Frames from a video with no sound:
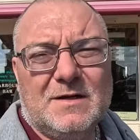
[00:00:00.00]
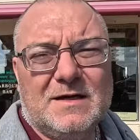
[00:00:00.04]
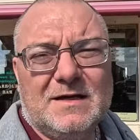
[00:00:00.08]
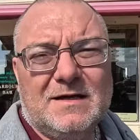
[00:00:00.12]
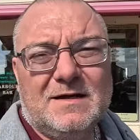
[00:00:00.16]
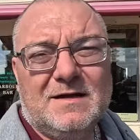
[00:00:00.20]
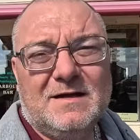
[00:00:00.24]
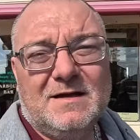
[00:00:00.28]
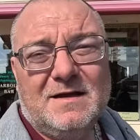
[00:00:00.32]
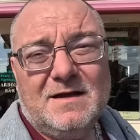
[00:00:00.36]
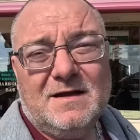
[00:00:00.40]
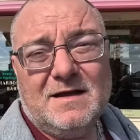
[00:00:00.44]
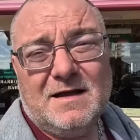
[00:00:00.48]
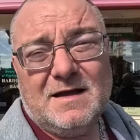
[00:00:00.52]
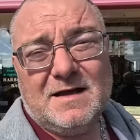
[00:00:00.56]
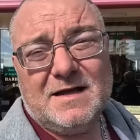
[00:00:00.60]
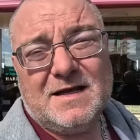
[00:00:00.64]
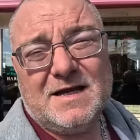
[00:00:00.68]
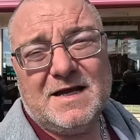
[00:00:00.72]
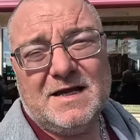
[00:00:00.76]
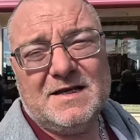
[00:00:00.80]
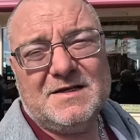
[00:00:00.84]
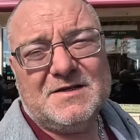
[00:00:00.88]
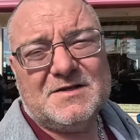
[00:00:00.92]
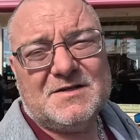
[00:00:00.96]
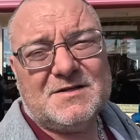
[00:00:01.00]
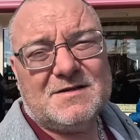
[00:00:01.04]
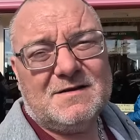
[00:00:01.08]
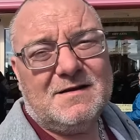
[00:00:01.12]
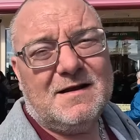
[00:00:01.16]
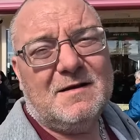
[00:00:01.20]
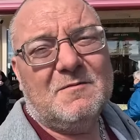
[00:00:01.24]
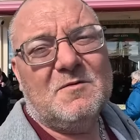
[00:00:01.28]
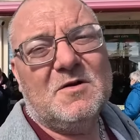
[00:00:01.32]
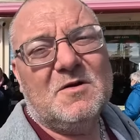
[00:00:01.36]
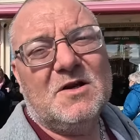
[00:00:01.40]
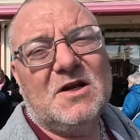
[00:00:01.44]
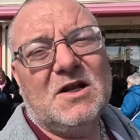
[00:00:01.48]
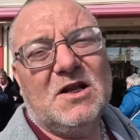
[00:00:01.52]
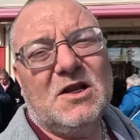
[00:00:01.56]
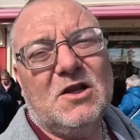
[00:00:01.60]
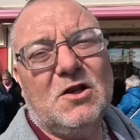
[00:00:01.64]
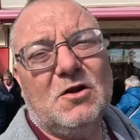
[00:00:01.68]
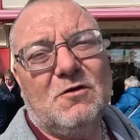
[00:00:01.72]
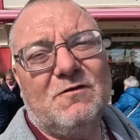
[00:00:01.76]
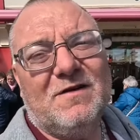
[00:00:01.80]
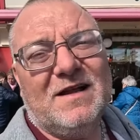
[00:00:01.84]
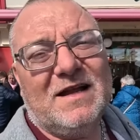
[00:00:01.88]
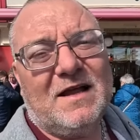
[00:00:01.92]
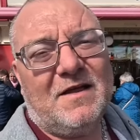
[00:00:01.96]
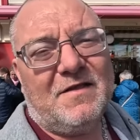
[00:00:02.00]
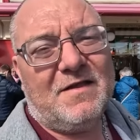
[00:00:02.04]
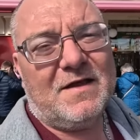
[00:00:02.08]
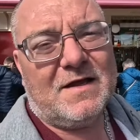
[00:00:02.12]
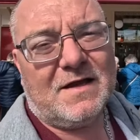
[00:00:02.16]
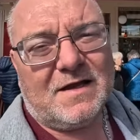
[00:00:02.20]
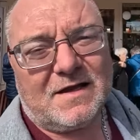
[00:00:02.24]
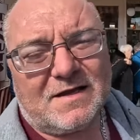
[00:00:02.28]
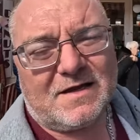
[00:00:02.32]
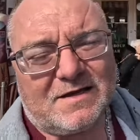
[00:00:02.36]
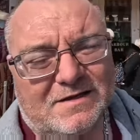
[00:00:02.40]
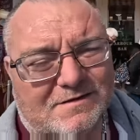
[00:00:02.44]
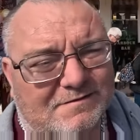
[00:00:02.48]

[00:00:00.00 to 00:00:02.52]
it and kids I'm gonna love it I think